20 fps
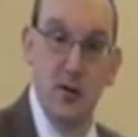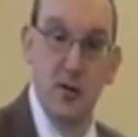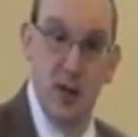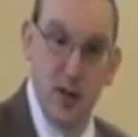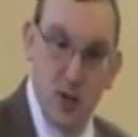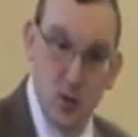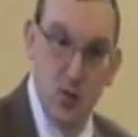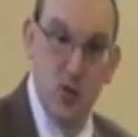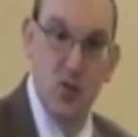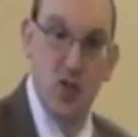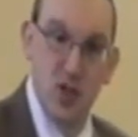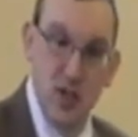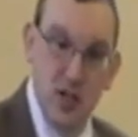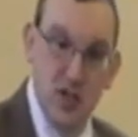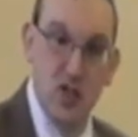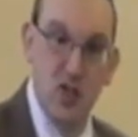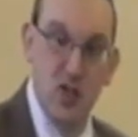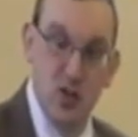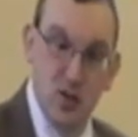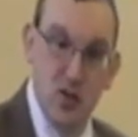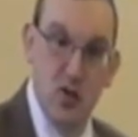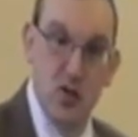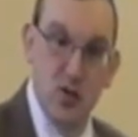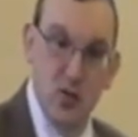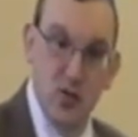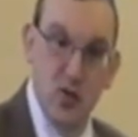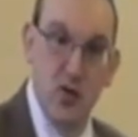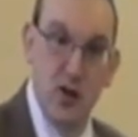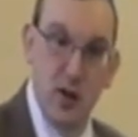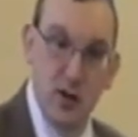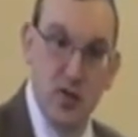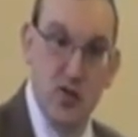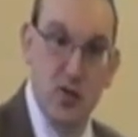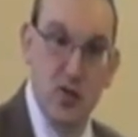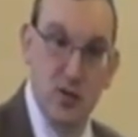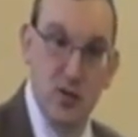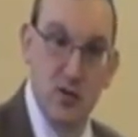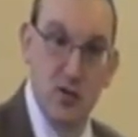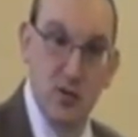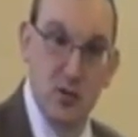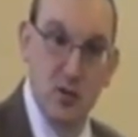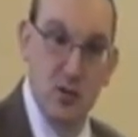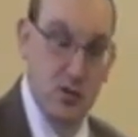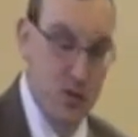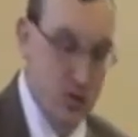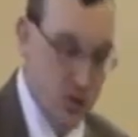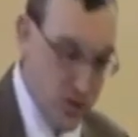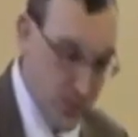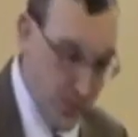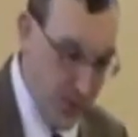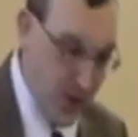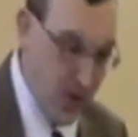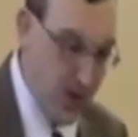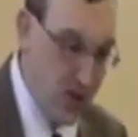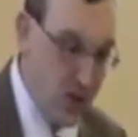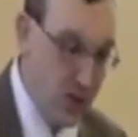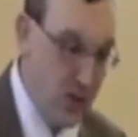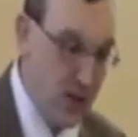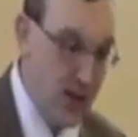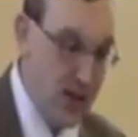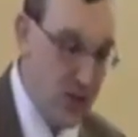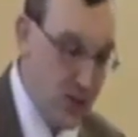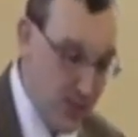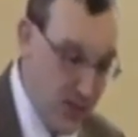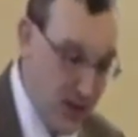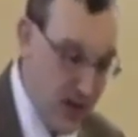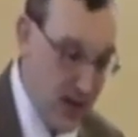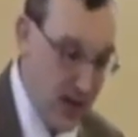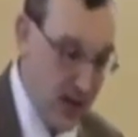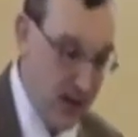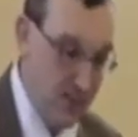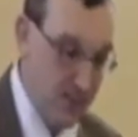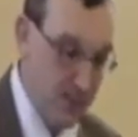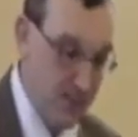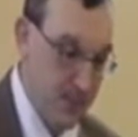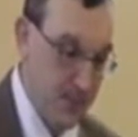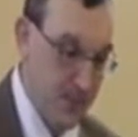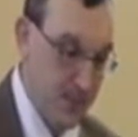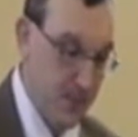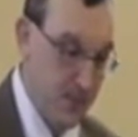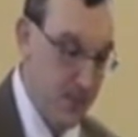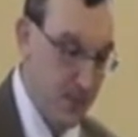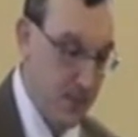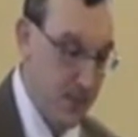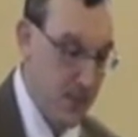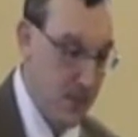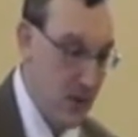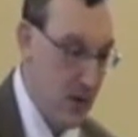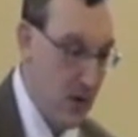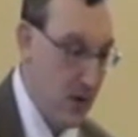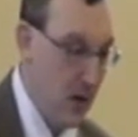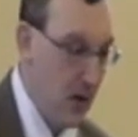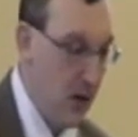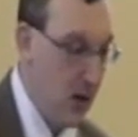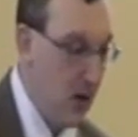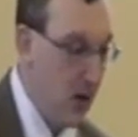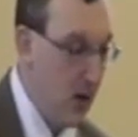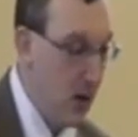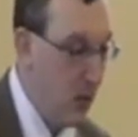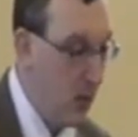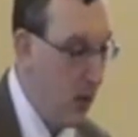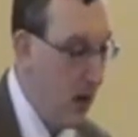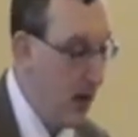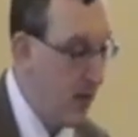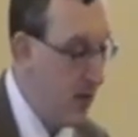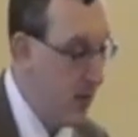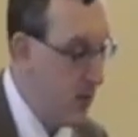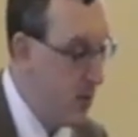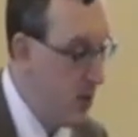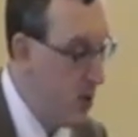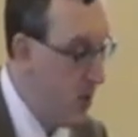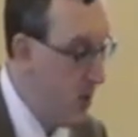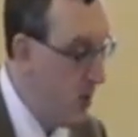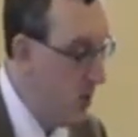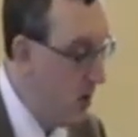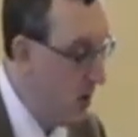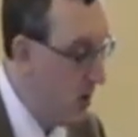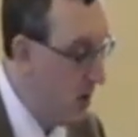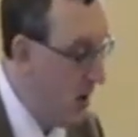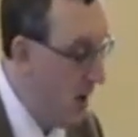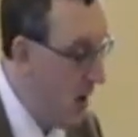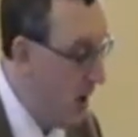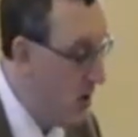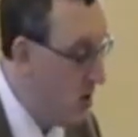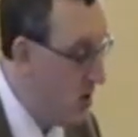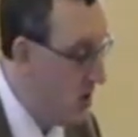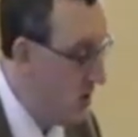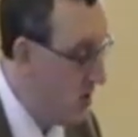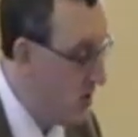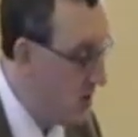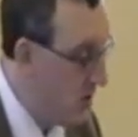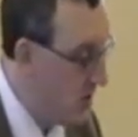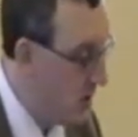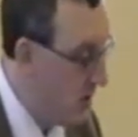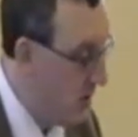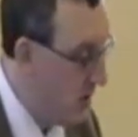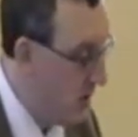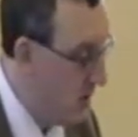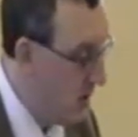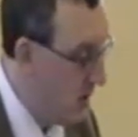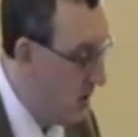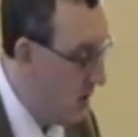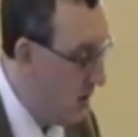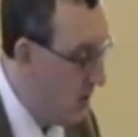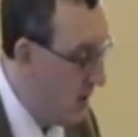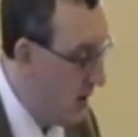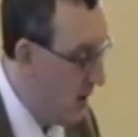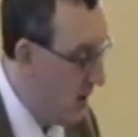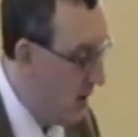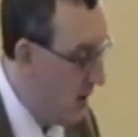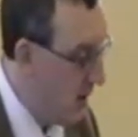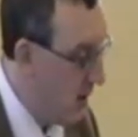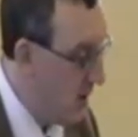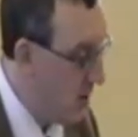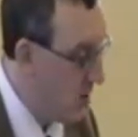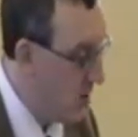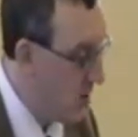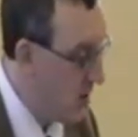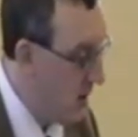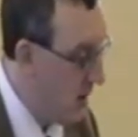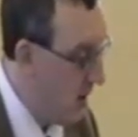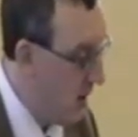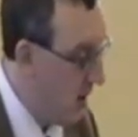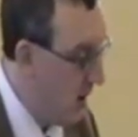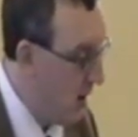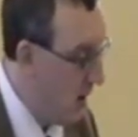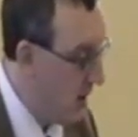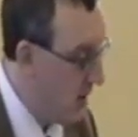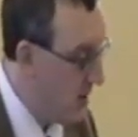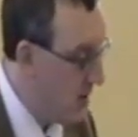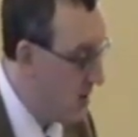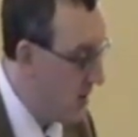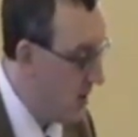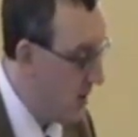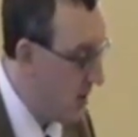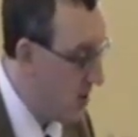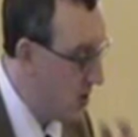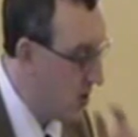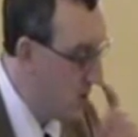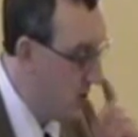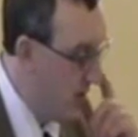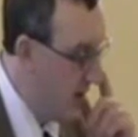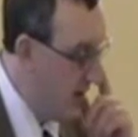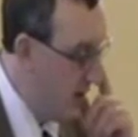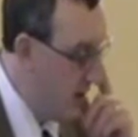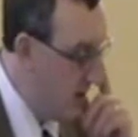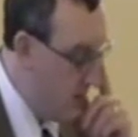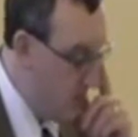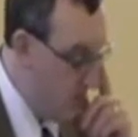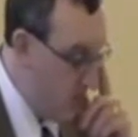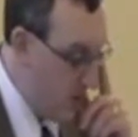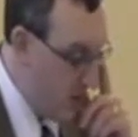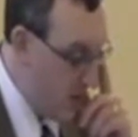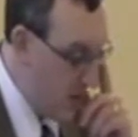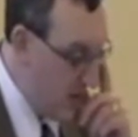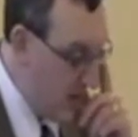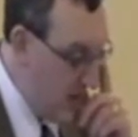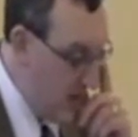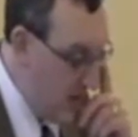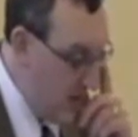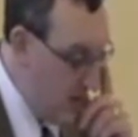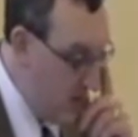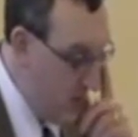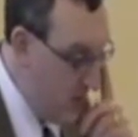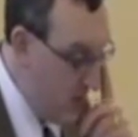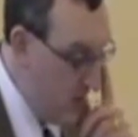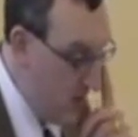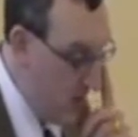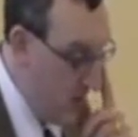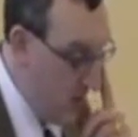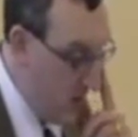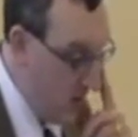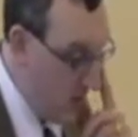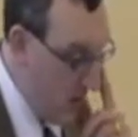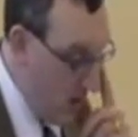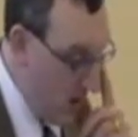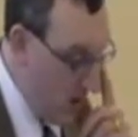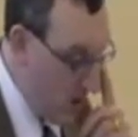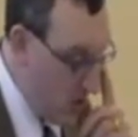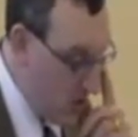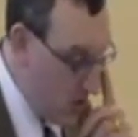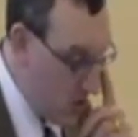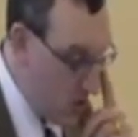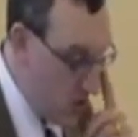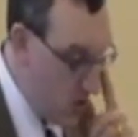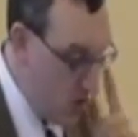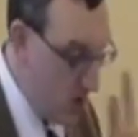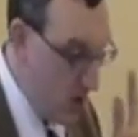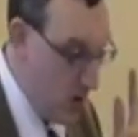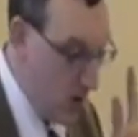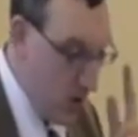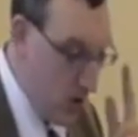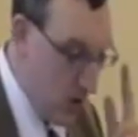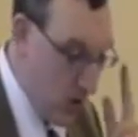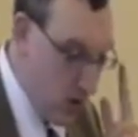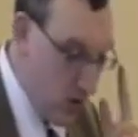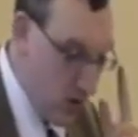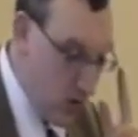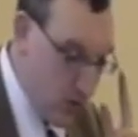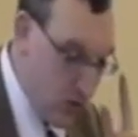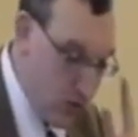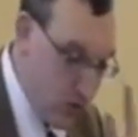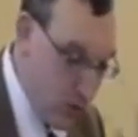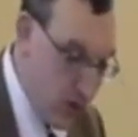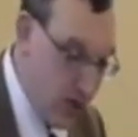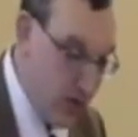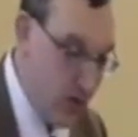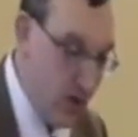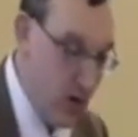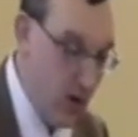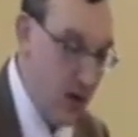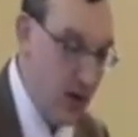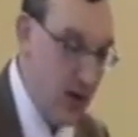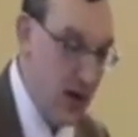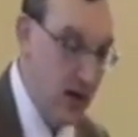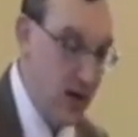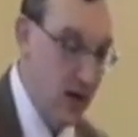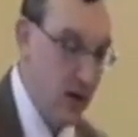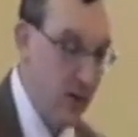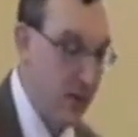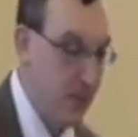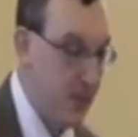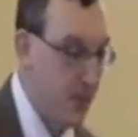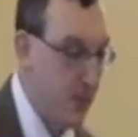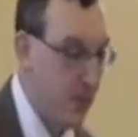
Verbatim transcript: That's what Jesus does for us, spiritually speaking. We have a pure conscience because our hearts are sprinkled from an evil conscience. So we draw near.